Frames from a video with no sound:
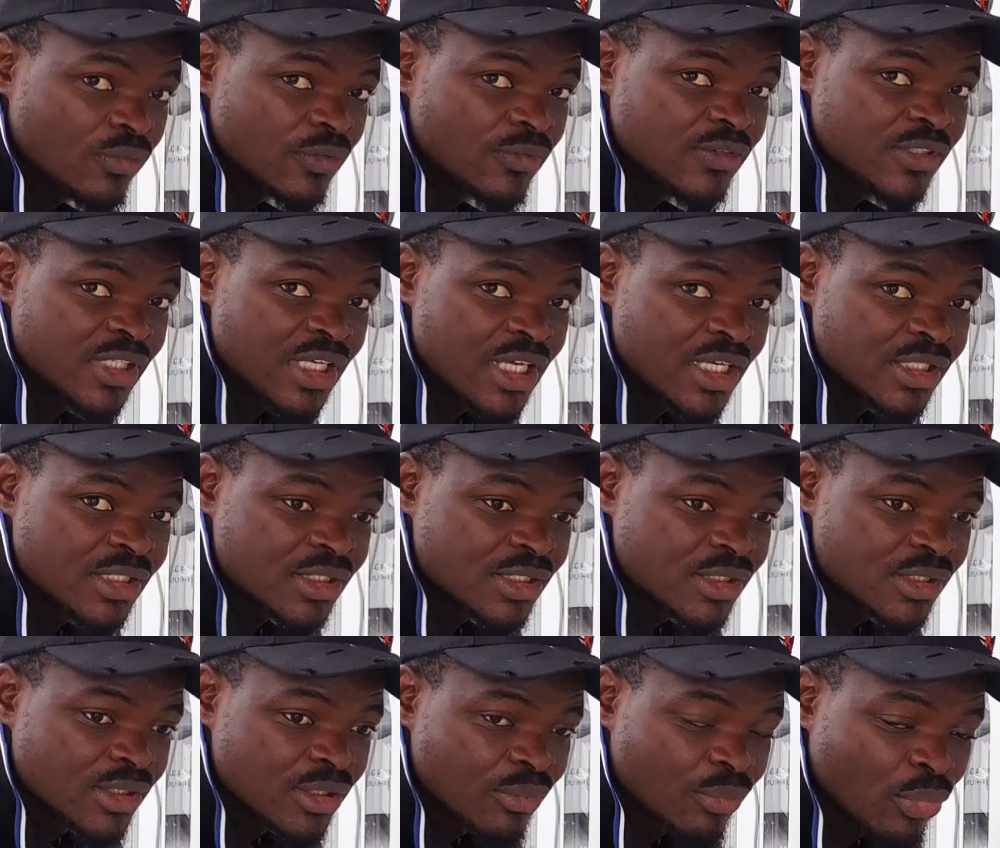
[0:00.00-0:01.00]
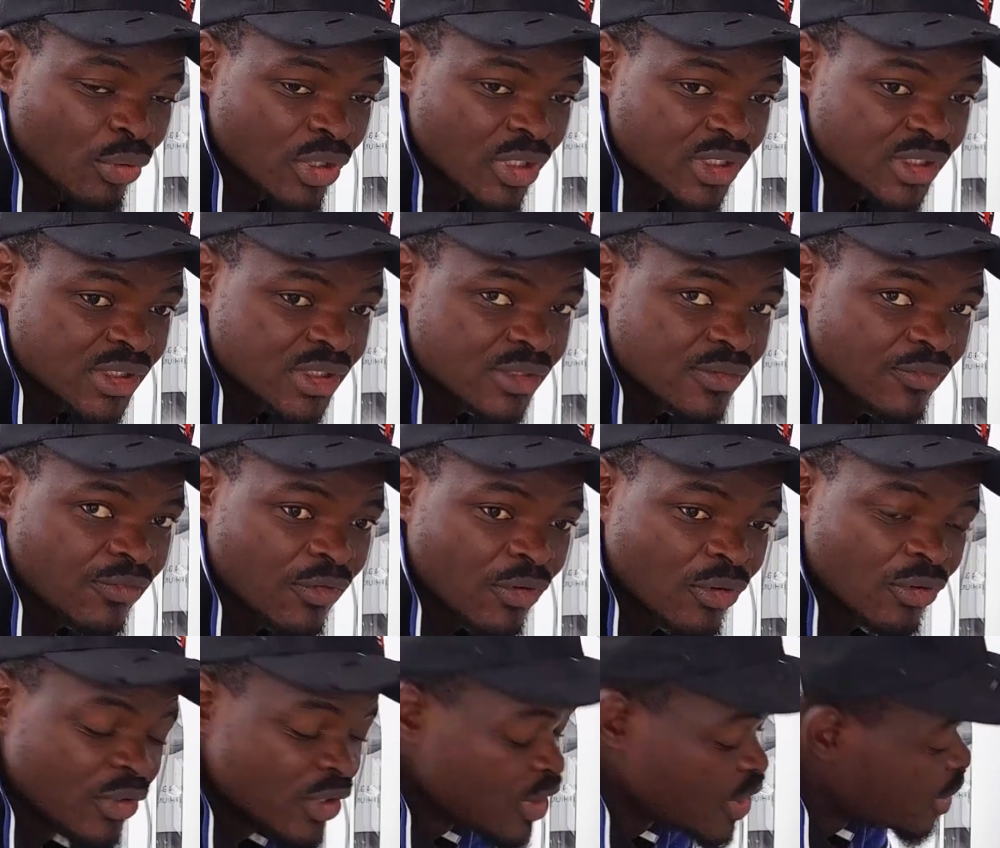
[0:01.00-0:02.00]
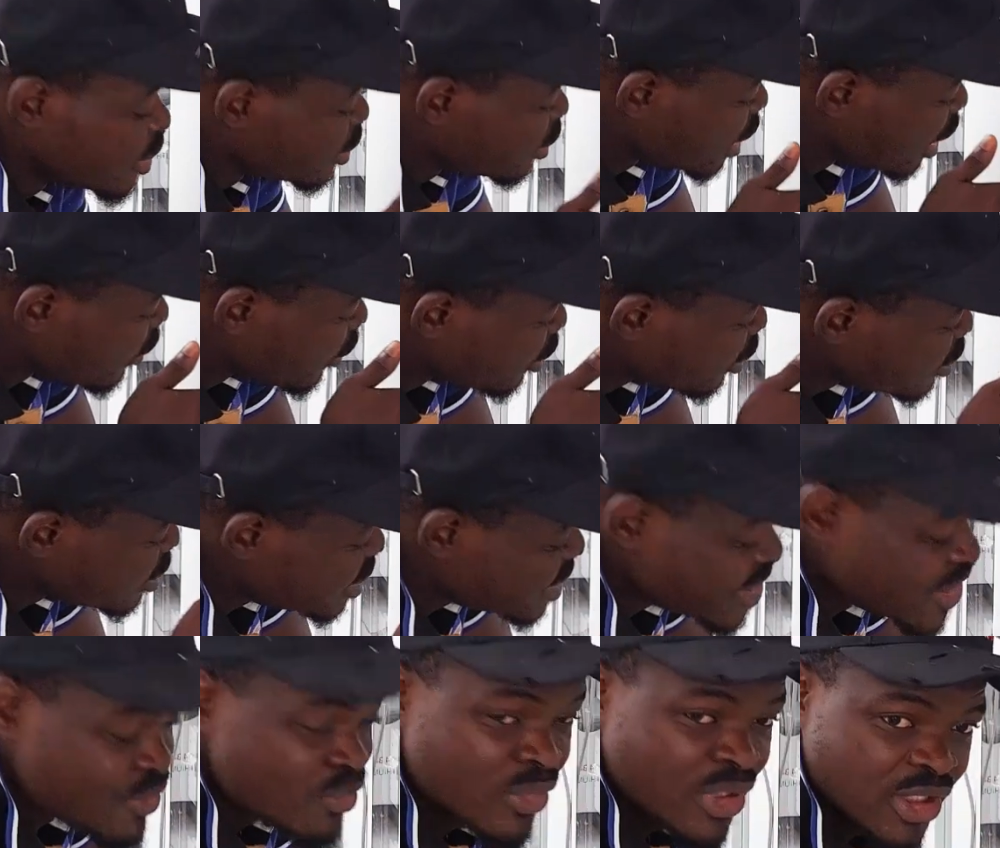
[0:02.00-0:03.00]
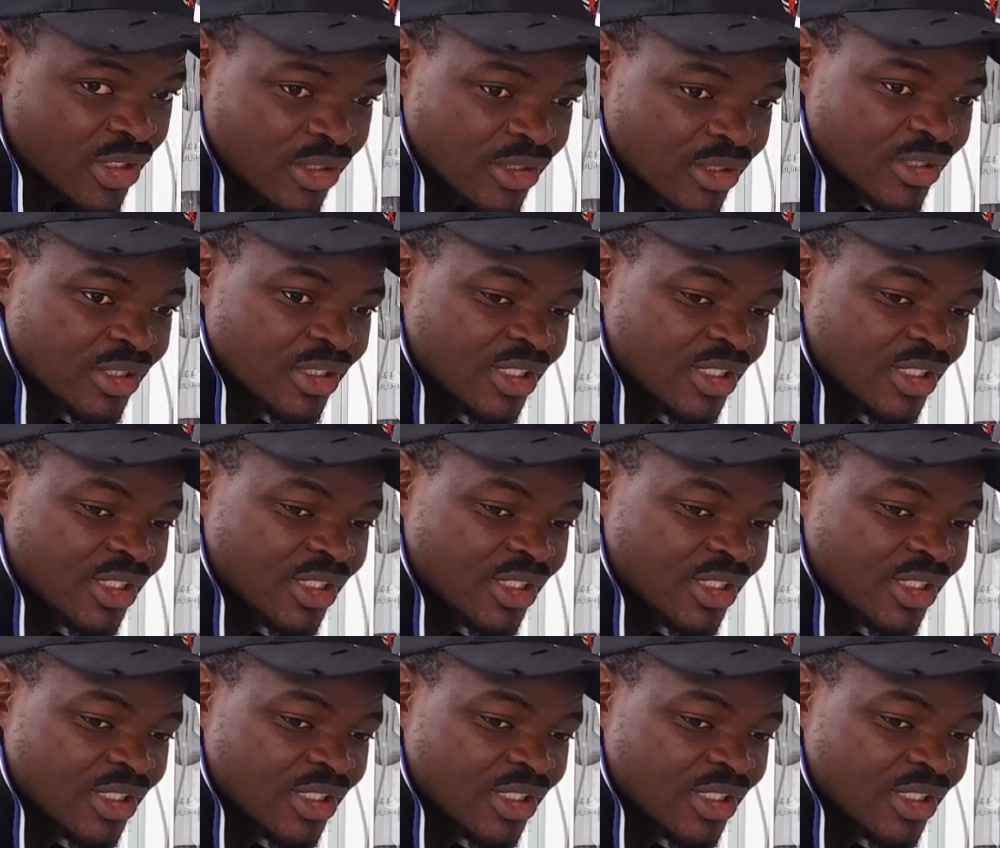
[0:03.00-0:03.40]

58.4. Now what does this mean?